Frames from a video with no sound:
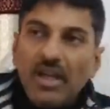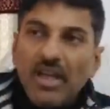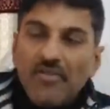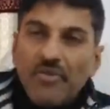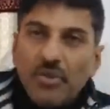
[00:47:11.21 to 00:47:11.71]

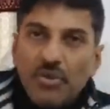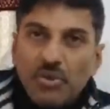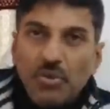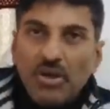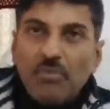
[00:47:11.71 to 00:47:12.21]
If you
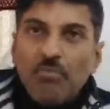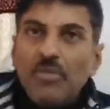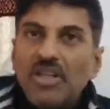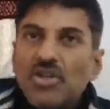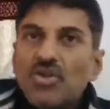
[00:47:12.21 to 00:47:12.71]
do a
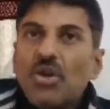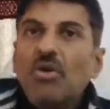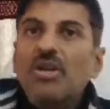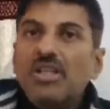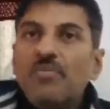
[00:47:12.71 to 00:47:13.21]

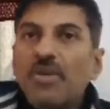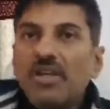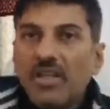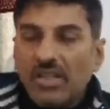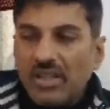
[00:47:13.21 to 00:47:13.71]
matured
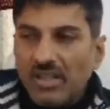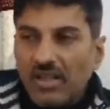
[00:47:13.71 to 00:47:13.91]
speaking,